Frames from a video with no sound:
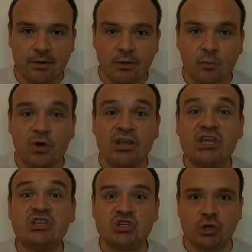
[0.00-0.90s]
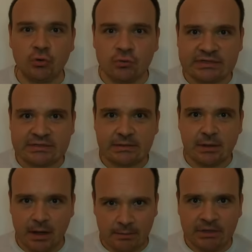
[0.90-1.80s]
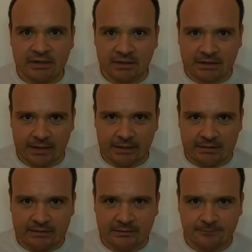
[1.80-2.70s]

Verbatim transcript: where he shows, I mean the Kent,